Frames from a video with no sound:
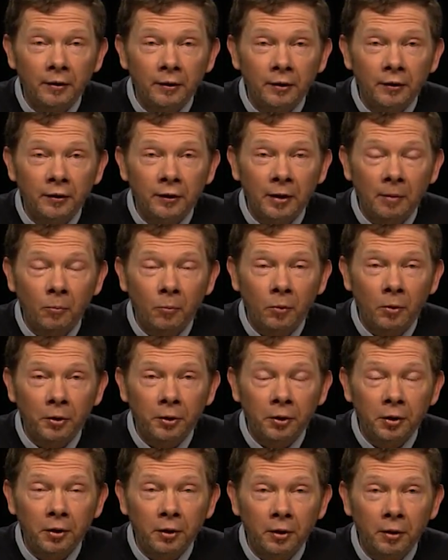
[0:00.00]

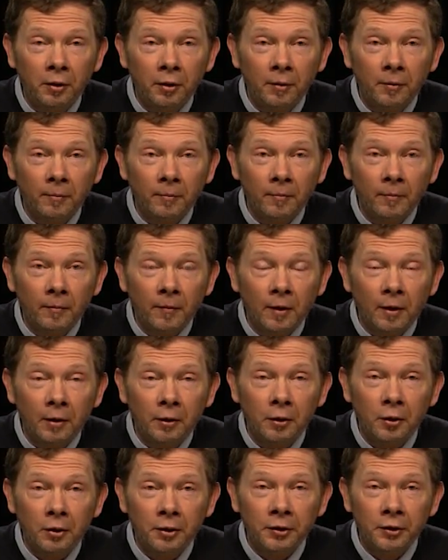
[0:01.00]
somewhat
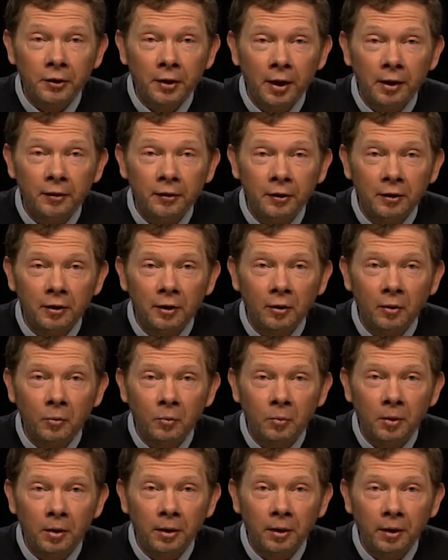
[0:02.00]
nonsensical
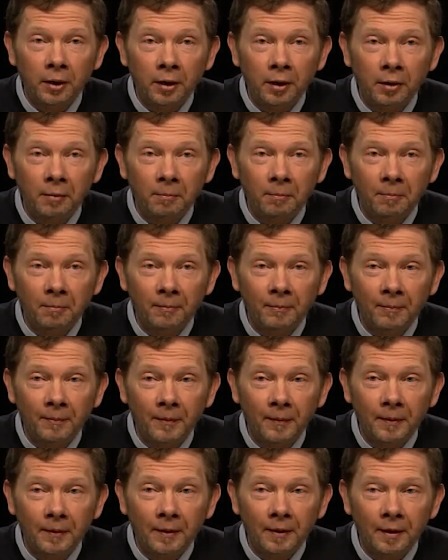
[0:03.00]
way,
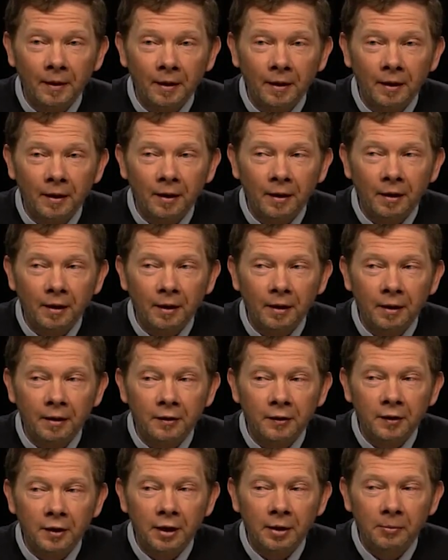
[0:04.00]
it
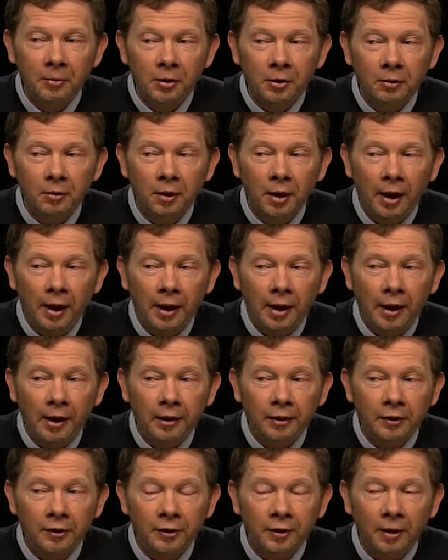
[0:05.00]
seems to
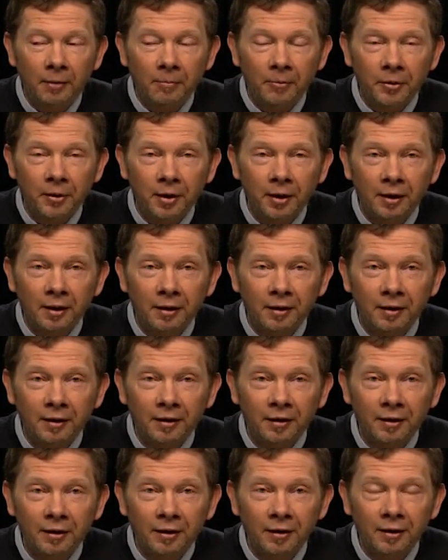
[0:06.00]
add something
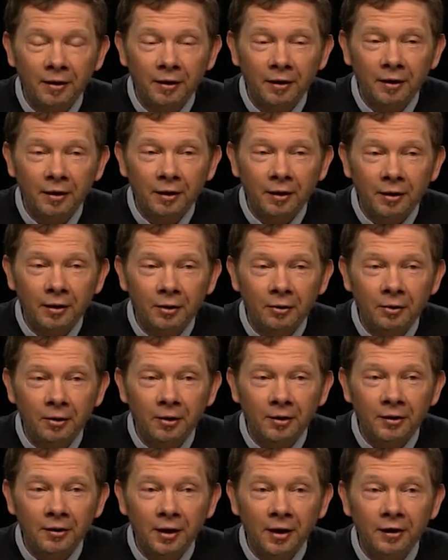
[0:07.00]
to
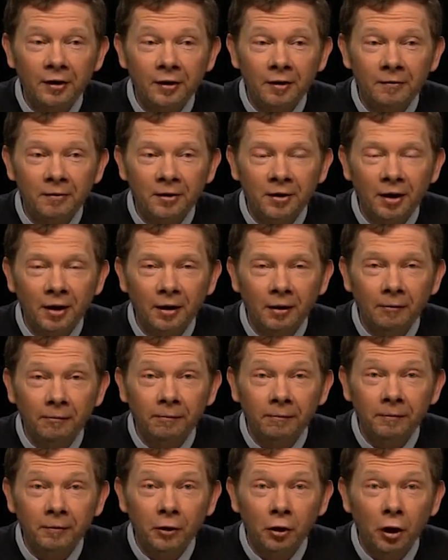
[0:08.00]
your sense of self.
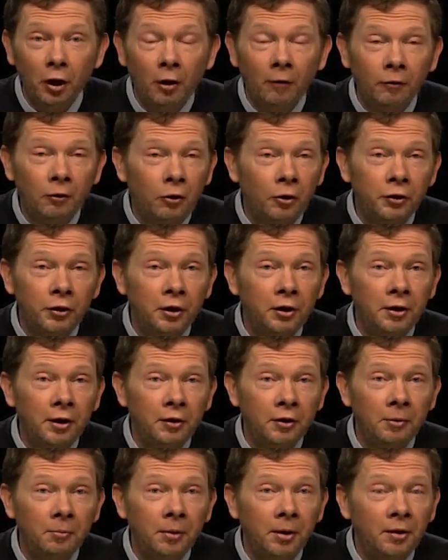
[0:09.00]
Of course, it
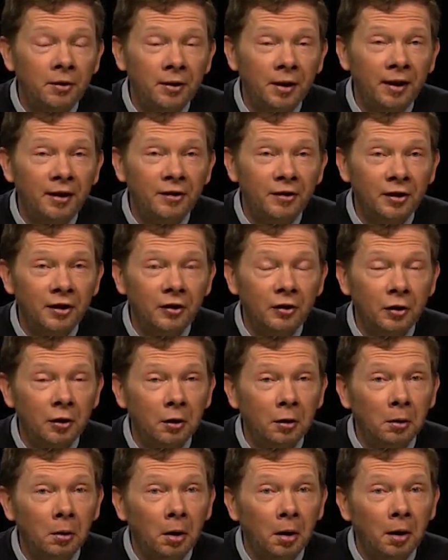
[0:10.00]
doesn't make sense. It's
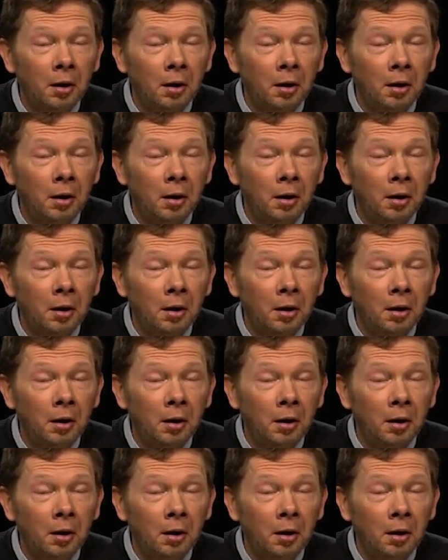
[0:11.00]
a